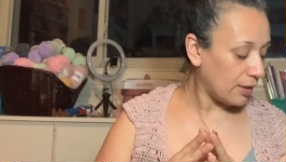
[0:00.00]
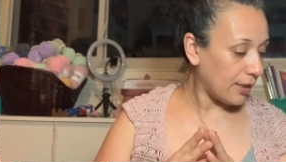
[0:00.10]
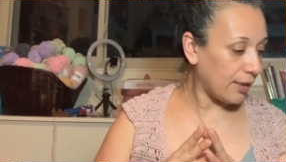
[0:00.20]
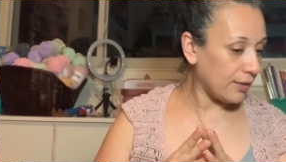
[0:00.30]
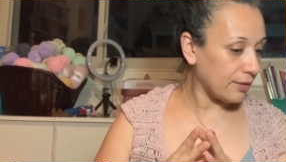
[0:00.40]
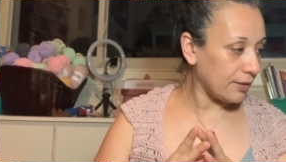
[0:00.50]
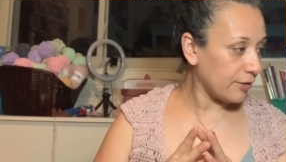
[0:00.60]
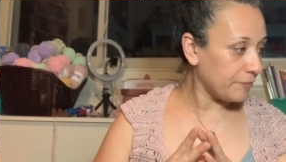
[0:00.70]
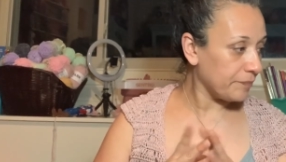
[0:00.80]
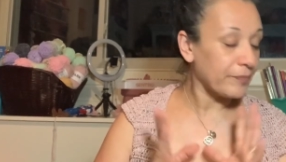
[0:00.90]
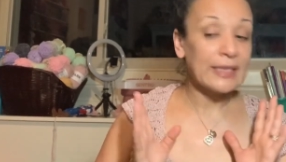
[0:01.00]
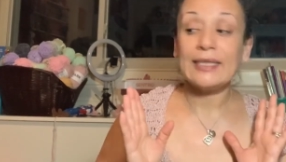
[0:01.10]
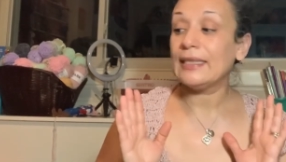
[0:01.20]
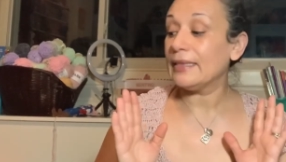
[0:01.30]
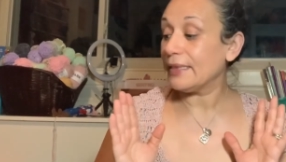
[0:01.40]
And uh,
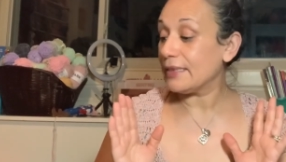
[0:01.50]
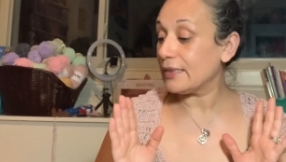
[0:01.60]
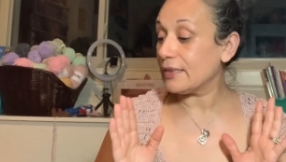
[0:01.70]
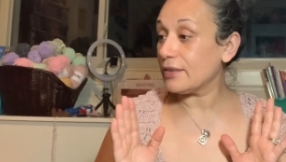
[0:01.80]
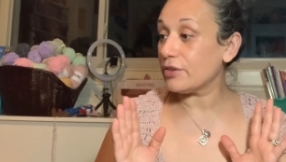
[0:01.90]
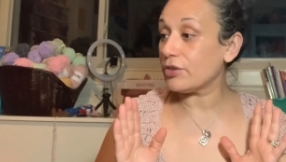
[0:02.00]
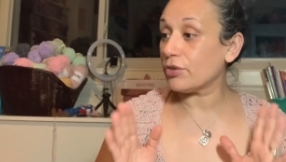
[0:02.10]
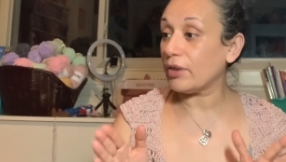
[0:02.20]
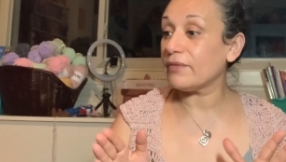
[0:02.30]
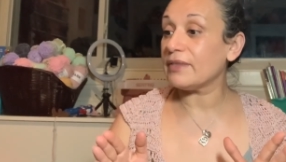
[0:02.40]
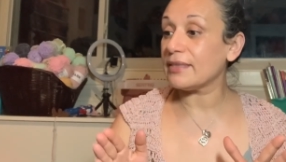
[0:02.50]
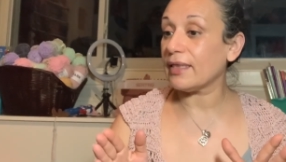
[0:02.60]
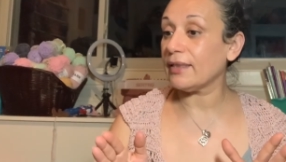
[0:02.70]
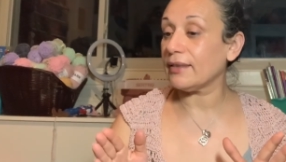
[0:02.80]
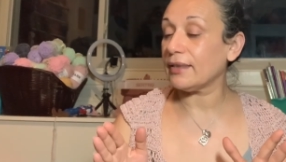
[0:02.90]
so I've
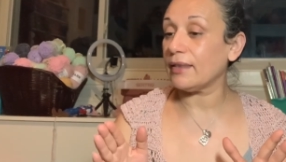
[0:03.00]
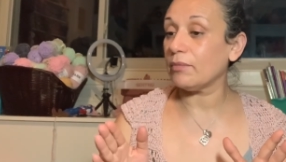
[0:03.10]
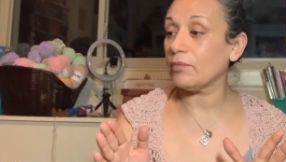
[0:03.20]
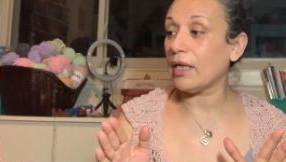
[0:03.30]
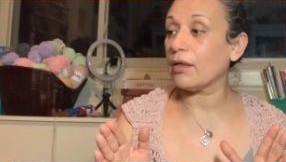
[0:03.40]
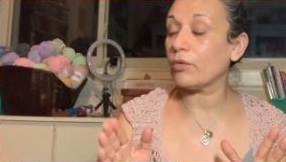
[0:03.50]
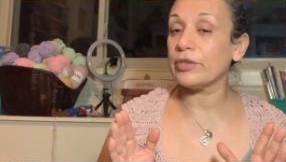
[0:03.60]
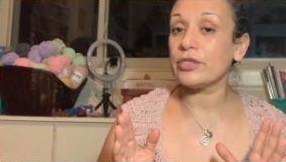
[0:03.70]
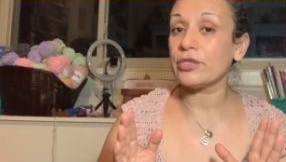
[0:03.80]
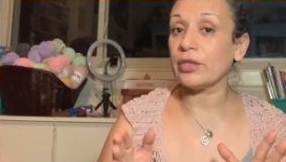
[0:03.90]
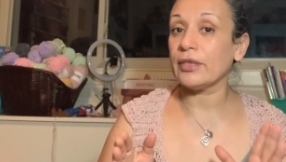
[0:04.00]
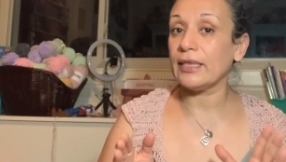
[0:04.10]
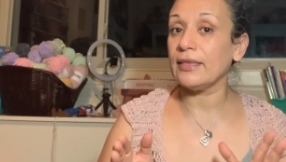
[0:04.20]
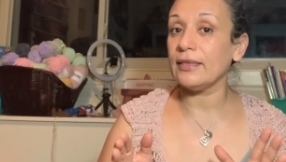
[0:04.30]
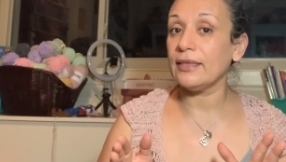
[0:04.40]
decided that I'm not going to start
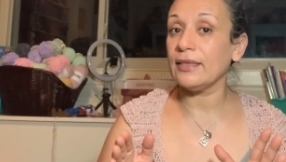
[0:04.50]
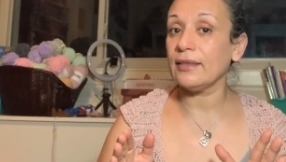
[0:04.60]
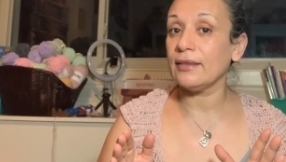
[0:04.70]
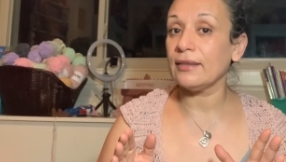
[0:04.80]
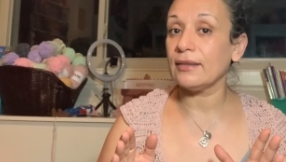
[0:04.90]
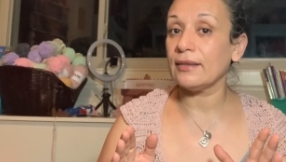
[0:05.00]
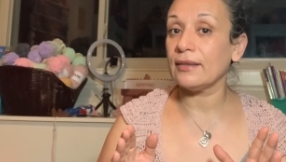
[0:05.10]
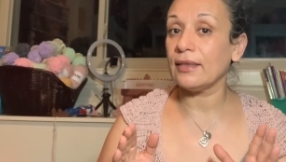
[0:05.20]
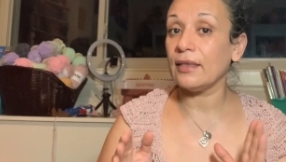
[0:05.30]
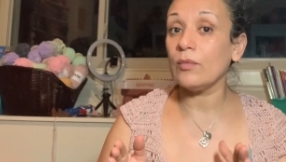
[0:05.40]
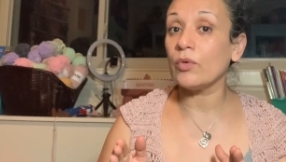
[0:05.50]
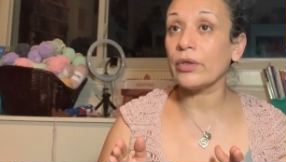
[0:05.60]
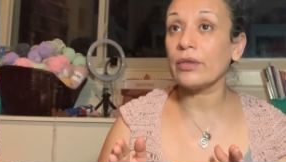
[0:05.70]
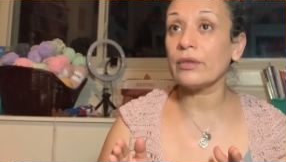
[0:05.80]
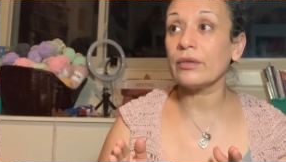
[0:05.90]
anything
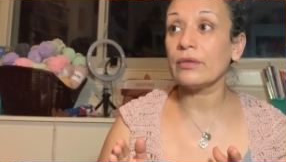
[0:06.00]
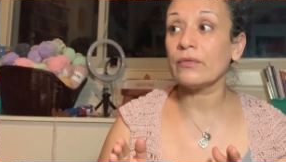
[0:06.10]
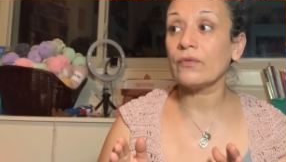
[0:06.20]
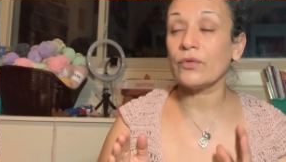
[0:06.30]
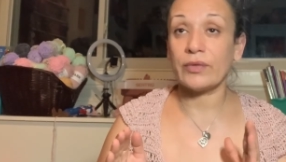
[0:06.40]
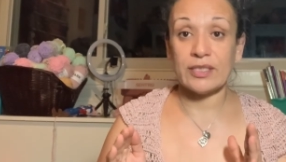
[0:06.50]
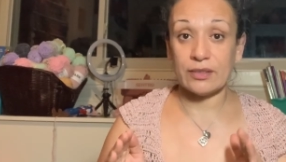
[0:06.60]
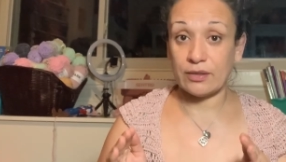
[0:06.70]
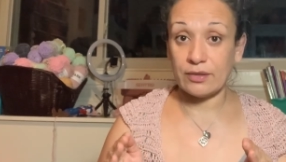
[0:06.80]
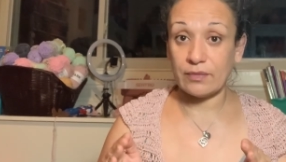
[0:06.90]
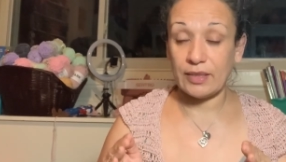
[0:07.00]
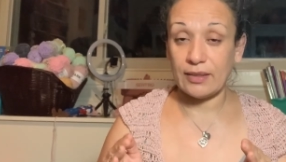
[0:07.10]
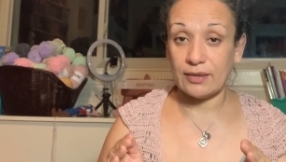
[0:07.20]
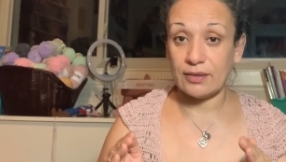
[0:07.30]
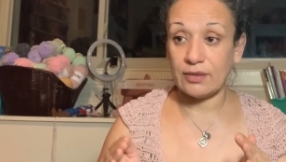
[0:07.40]
anymore for the rest of this week
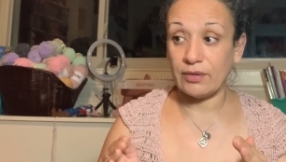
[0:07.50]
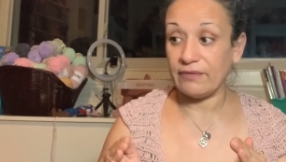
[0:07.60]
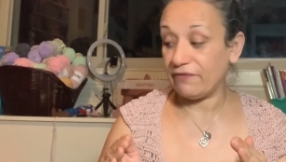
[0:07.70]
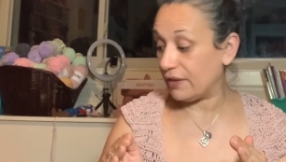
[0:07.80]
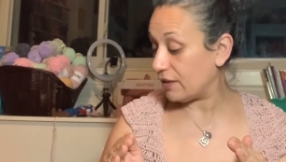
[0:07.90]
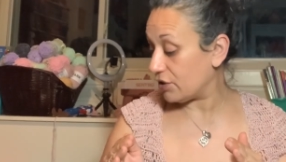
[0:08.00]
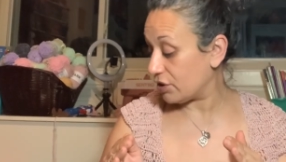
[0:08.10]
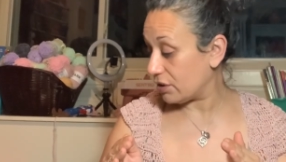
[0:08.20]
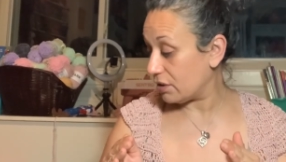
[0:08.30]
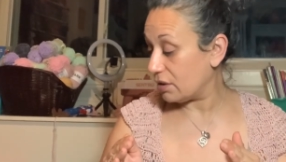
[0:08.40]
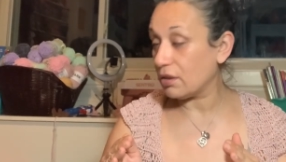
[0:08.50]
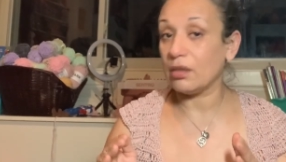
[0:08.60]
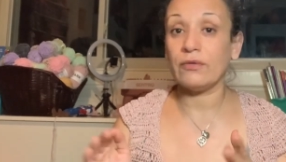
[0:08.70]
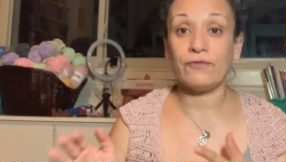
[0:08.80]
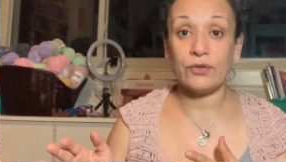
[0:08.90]
until I finish
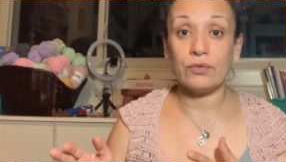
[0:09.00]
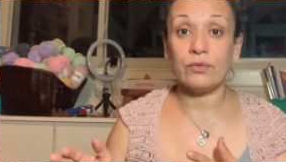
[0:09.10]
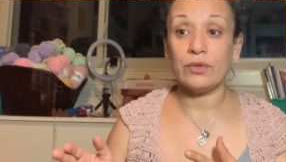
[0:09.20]
a few.